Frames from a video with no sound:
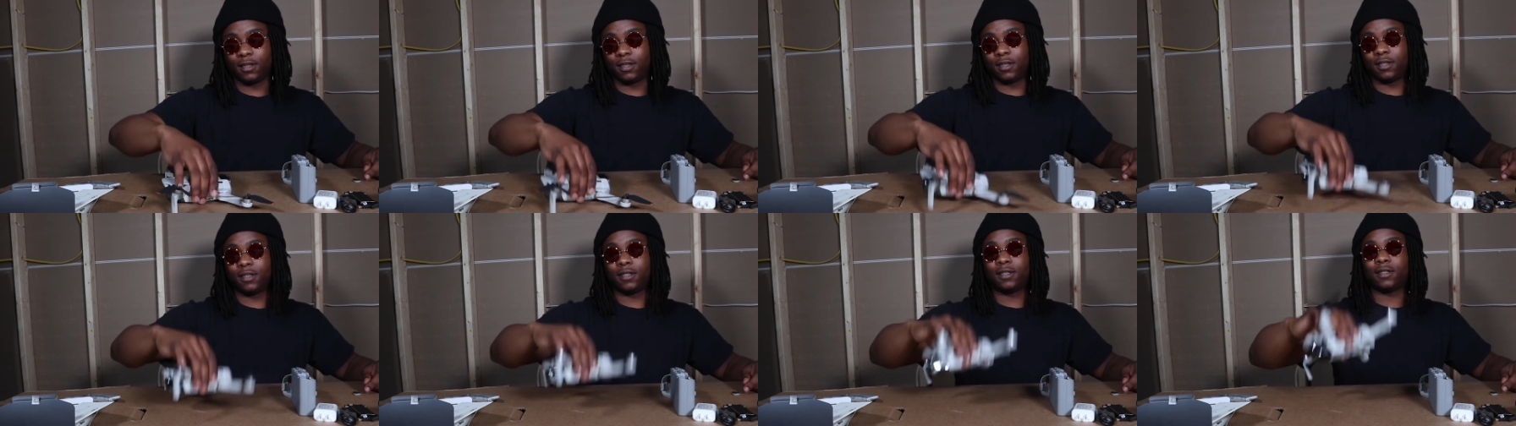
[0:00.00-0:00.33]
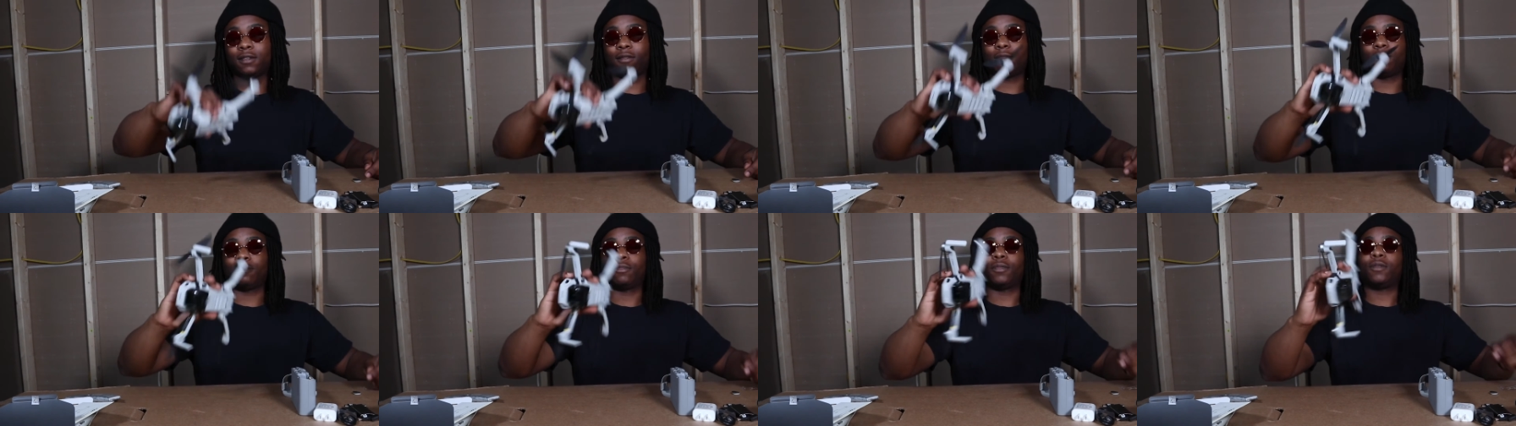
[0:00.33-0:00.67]
it's
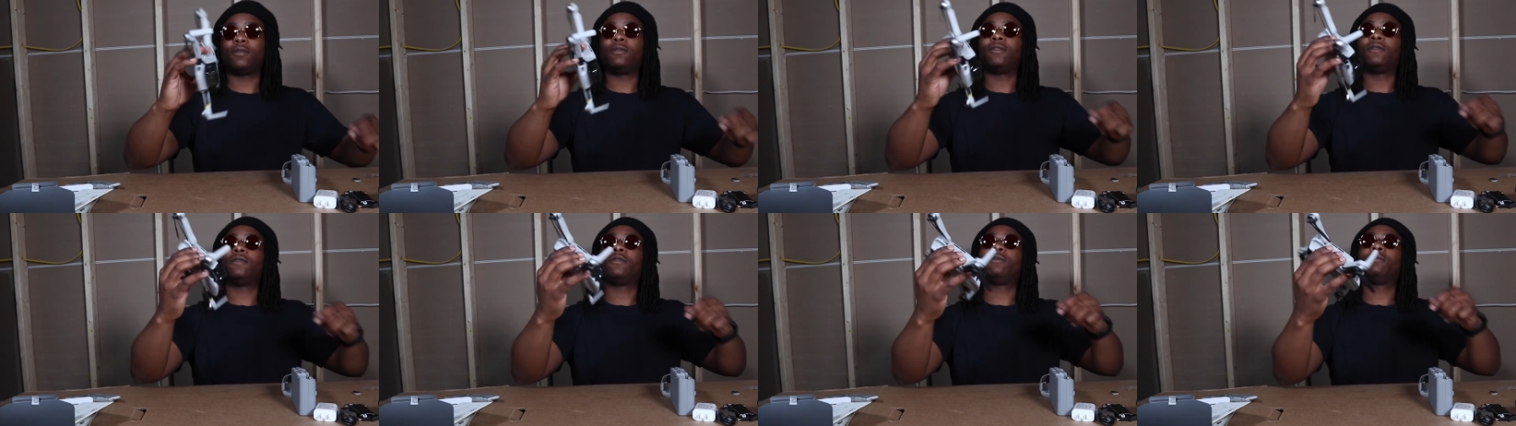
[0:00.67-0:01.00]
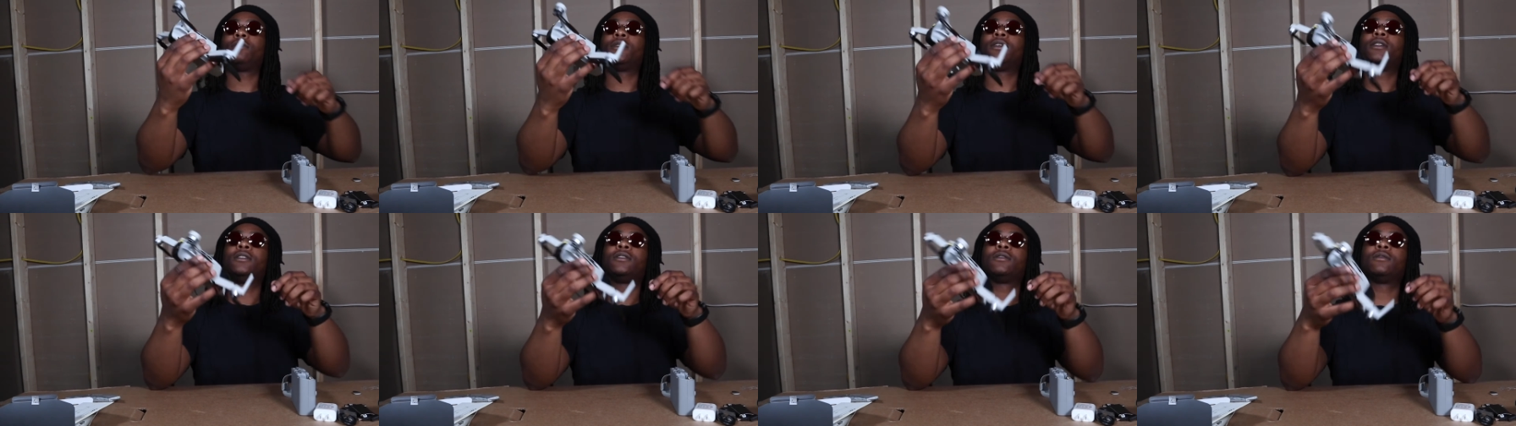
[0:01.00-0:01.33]
a beautiful
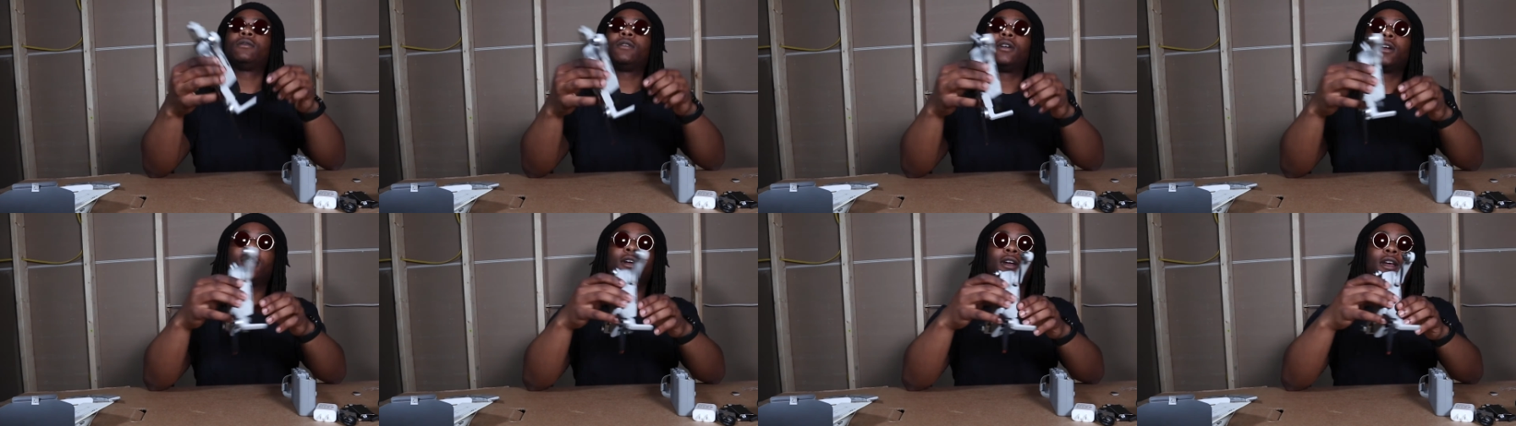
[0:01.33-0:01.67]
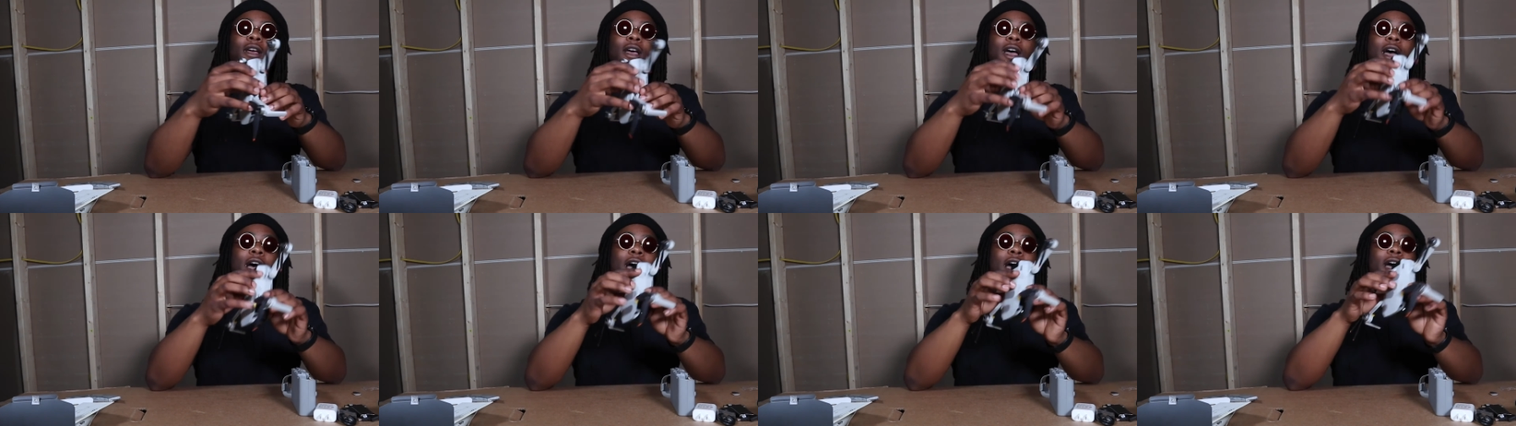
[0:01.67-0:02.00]
piece of work.
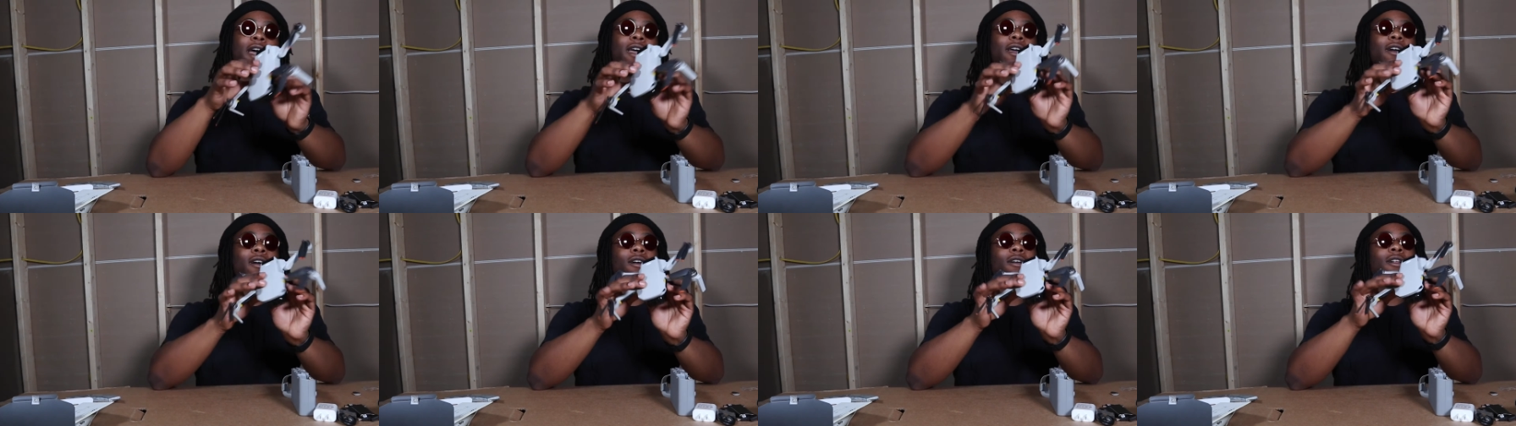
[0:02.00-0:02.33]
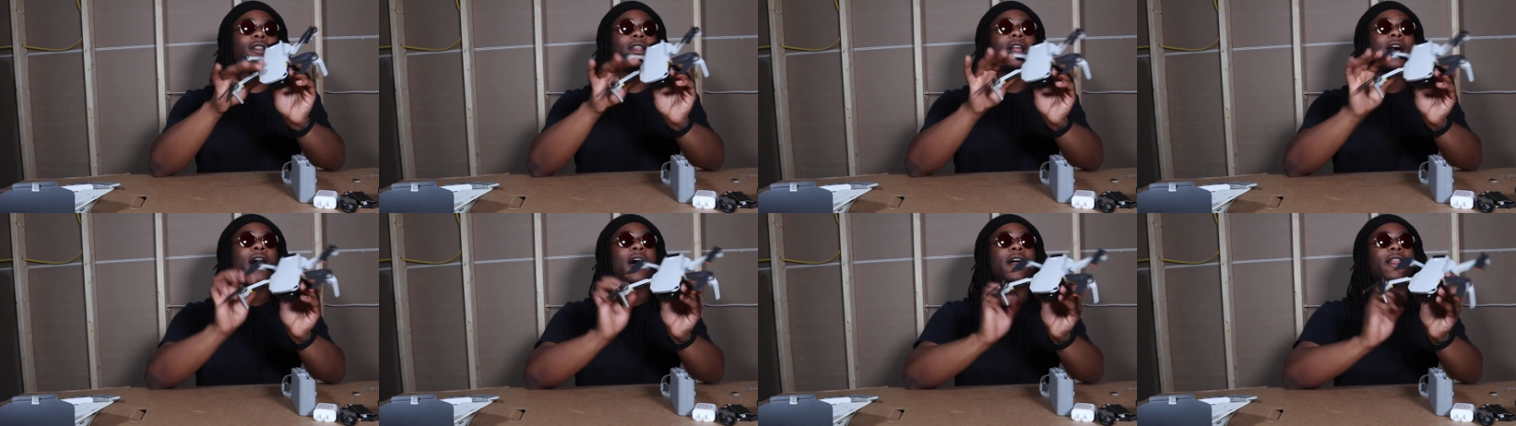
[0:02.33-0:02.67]
I ain't gonna
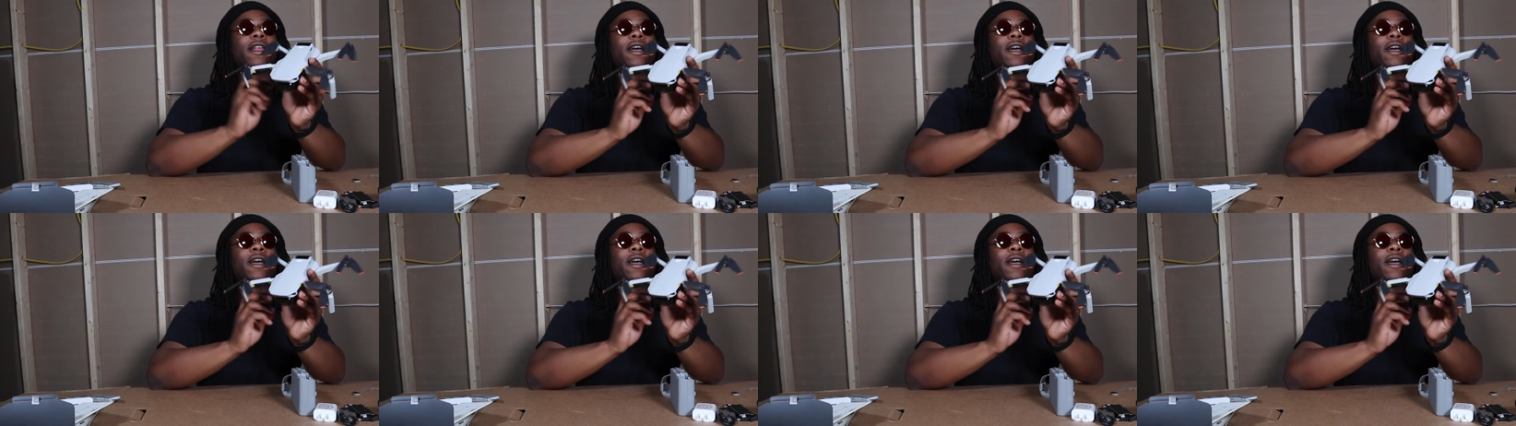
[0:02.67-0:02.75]
lie,